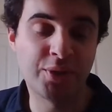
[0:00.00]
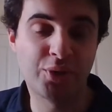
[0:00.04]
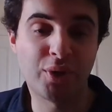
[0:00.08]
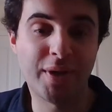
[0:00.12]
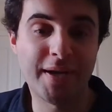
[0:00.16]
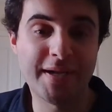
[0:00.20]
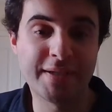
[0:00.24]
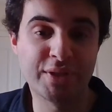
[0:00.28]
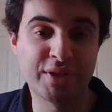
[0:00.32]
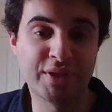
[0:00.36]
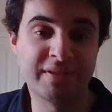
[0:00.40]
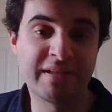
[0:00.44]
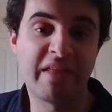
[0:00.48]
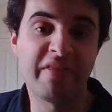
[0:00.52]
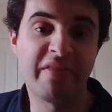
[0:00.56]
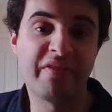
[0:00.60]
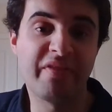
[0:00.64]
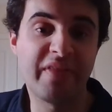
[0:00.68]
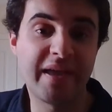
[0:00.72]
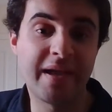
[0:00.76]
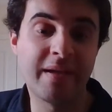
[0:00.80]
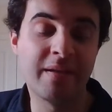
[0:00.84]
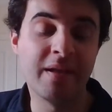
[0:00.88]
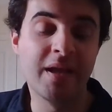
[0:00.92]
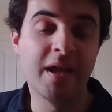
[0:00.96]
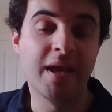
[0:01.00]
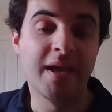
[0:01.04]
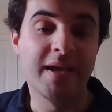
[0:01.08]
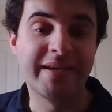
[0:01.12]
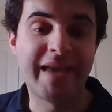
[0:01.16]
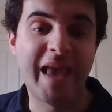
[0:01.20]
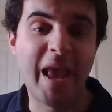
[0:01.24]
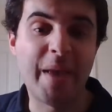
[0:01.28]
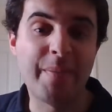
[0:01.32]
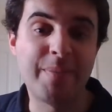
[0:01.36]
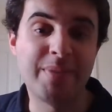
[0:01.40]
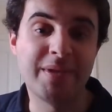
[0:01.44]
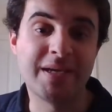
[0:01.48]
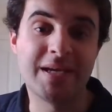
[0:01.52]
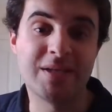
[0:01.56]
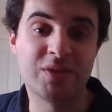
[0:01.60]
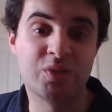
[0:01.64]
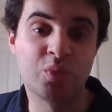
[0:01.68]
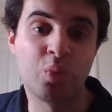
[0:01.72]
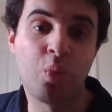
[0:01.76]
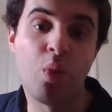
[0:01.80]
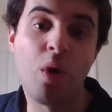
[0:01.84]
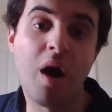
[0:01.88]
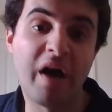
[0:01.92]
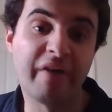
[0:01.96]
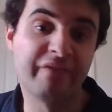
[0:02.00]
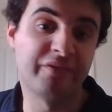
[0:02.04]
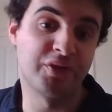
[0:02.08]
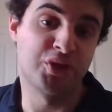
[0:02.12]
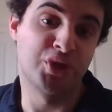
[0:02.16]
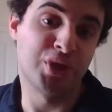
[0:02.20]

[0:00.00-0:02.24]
creatures that they're keeping his wife,